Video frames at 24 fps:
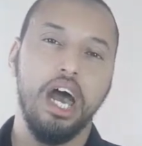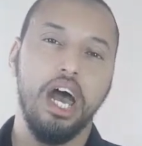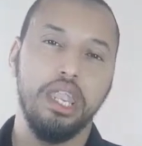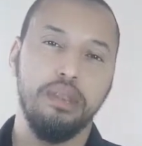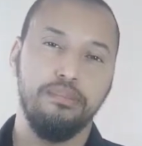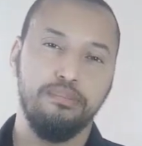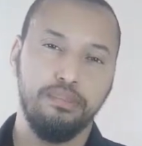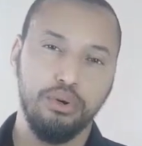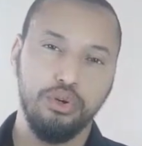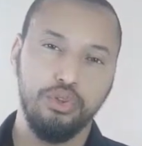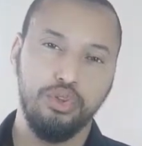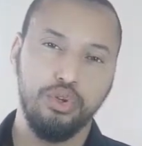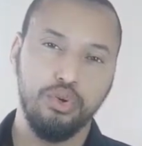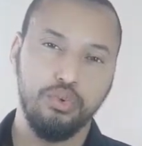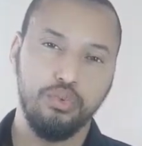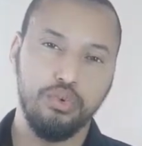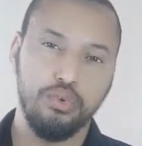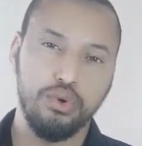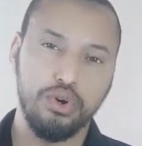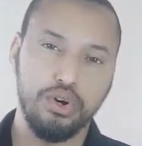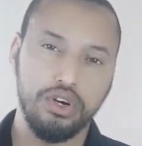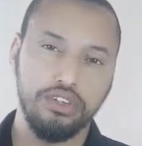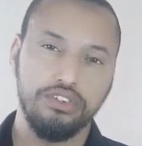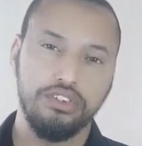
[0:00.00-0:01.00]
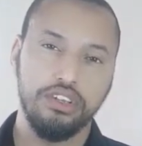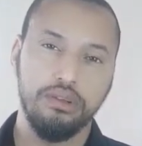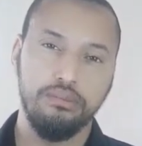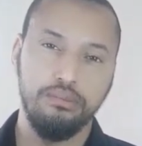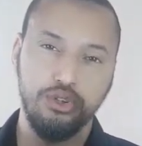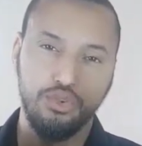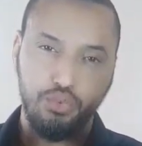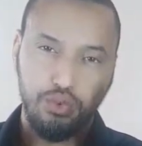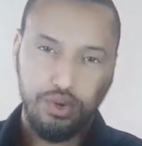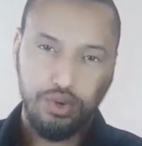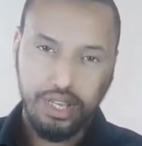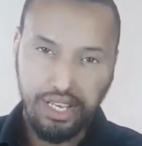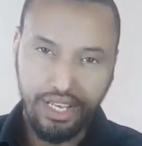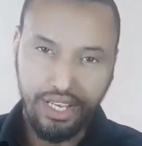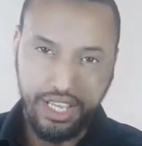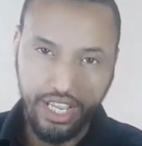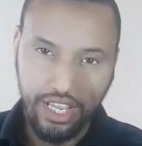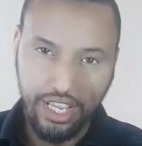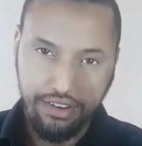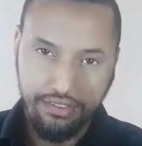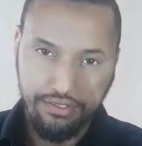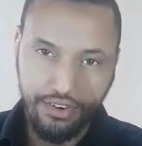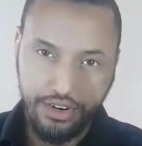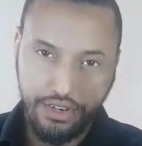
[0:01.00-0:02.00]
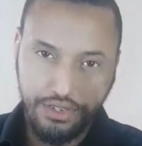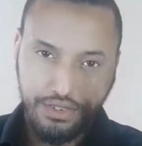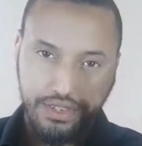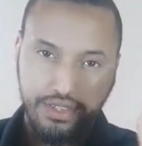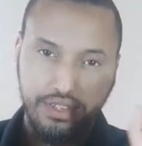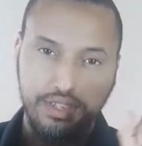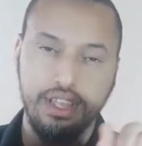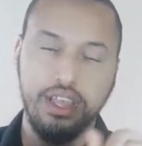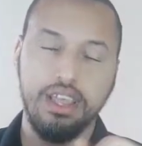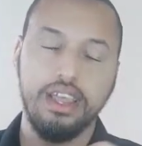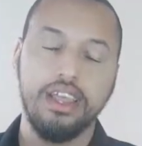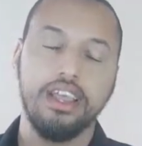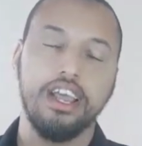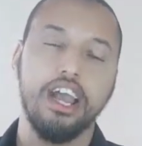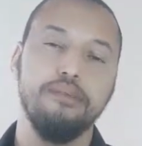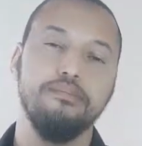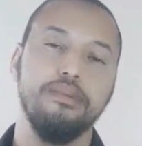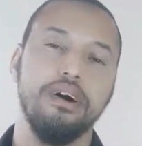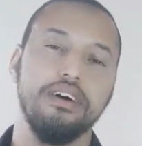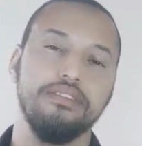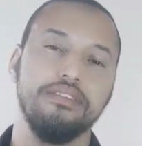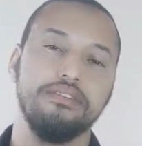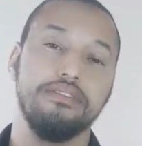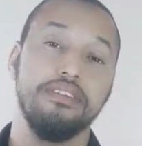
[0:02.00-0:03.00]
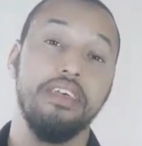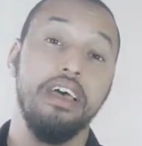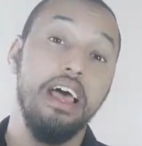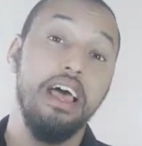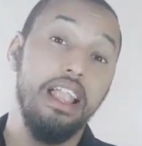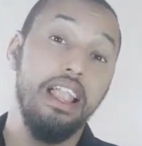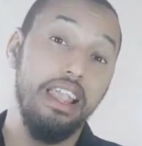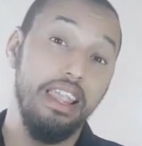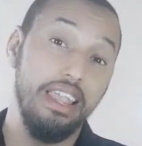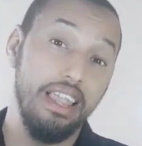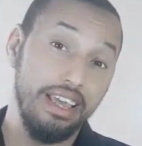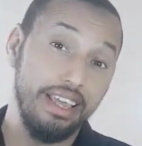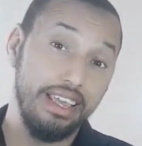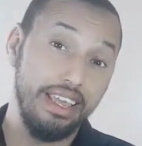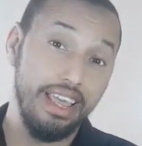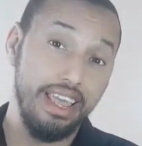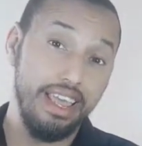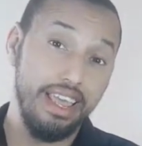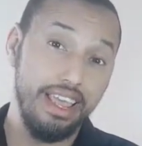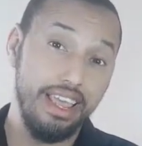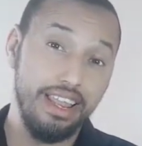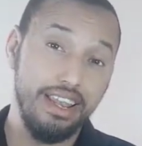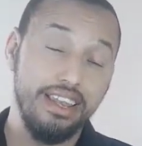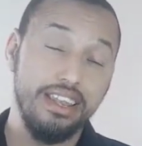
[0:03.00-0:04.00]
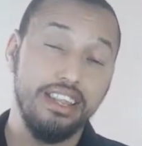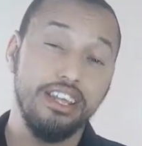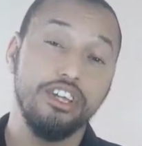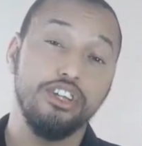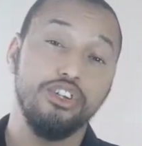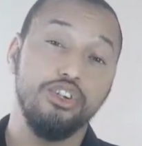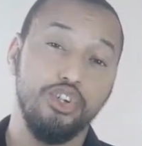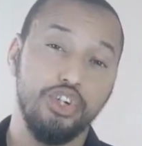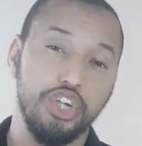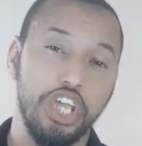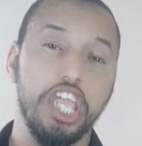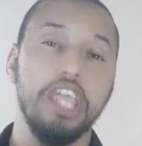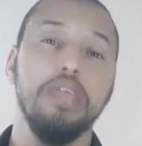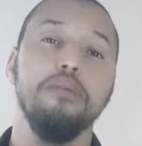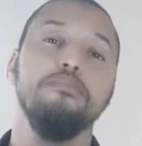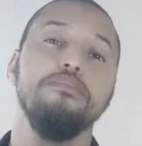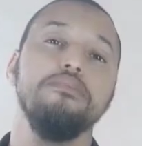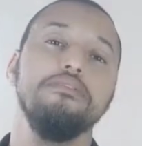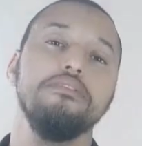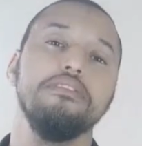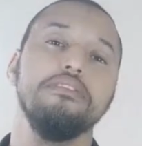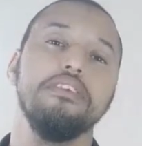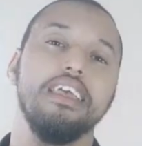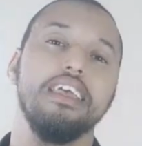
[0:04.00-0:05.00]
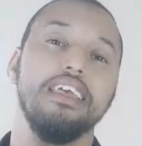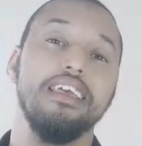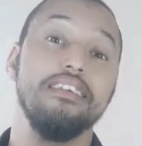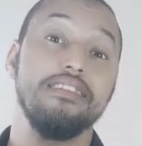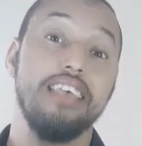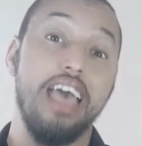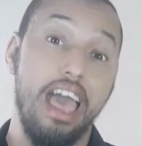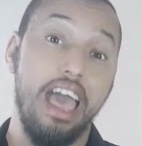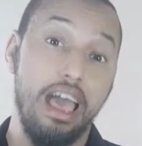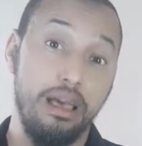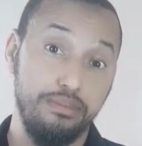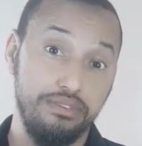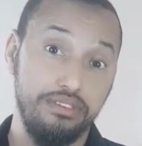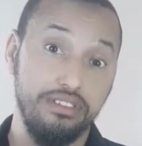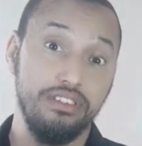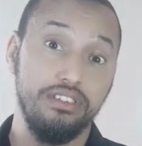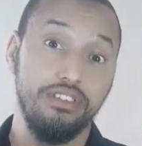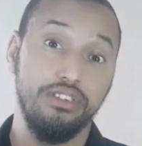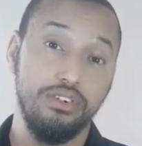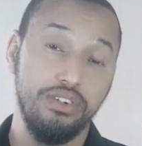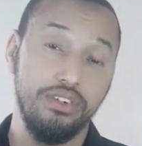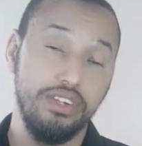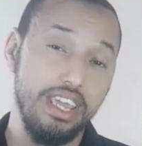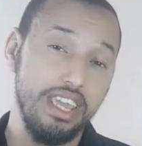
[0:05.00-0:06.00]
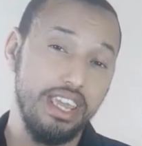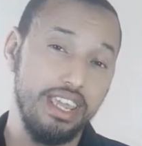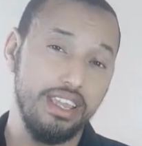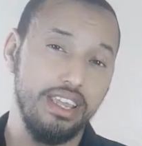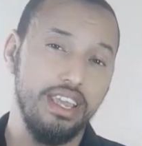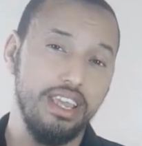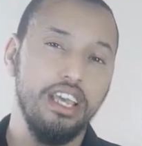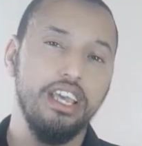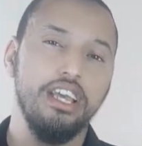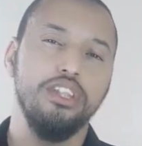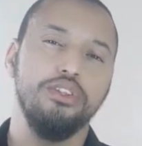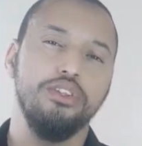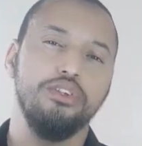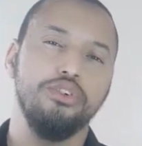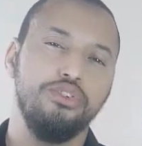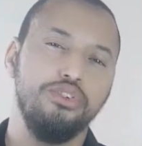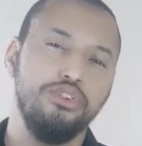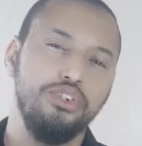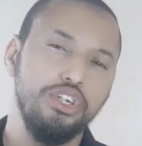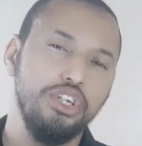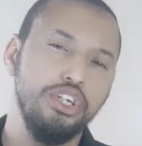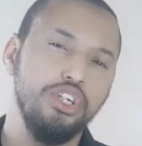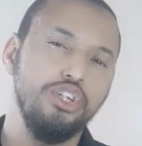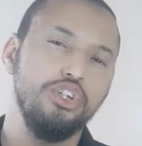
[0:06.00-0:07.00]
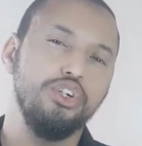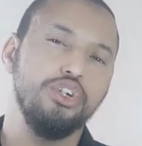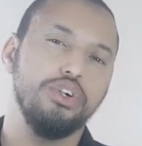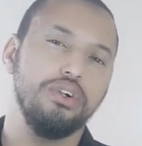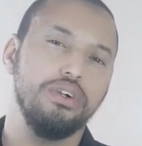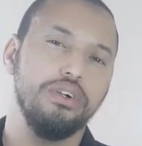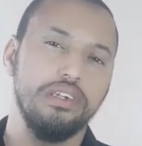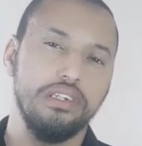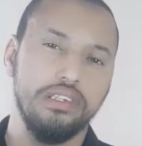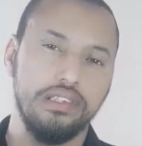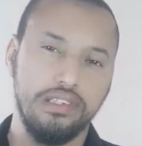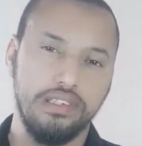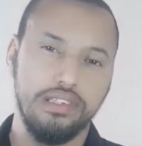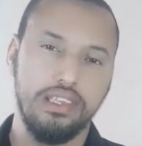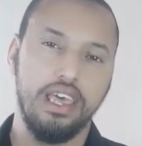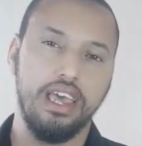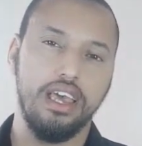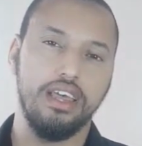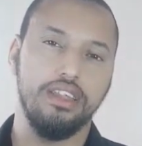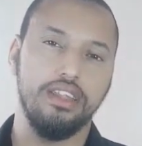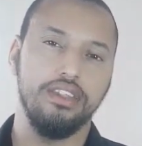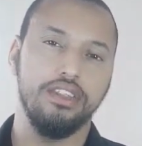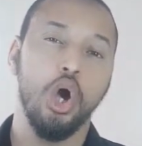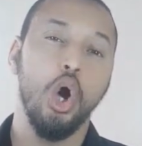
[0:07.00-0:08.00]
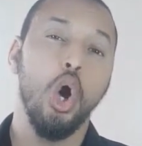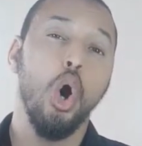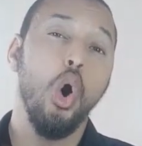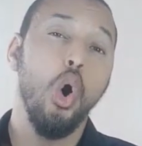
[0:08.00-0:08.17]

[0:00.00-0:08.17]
and put the words between inverted commas, like in James is absent today, the teacher said.